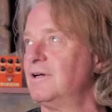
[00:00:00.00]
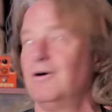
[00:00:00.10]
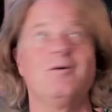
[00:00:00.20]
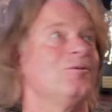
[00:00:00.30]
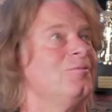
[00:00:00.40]

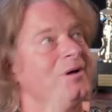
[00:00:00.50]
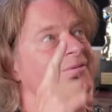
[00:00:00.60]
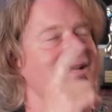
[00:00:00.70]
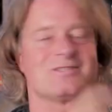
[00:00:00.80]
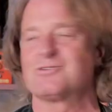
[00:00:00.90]
oh,
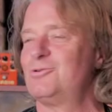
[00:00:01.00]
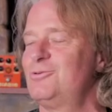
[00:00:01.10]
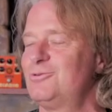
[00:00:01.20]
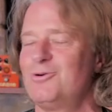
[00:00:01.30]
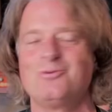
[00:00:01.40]
maybe that's a
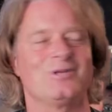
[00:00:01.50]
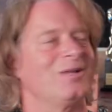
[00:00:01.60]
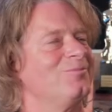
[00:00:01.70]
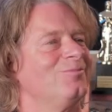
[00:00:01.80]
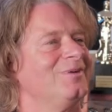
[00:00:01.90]
cool note,
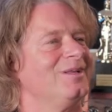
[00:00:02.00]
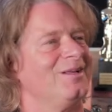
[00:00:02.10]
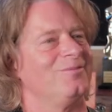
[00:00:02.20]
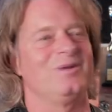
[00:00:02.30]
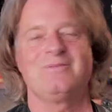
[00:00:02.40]
and
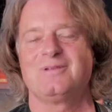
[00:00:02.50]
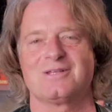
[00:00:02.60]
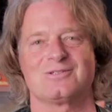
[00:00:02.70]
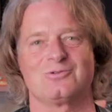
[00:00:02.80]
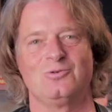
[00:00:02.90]
maybe
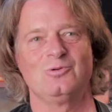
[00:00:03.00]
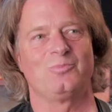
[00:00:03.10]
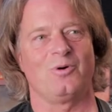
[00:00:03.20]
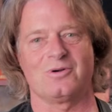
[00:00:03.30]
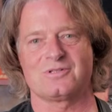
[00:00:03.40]
that's a cool
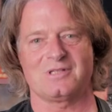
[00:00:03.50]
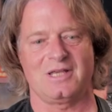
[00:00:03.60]
box.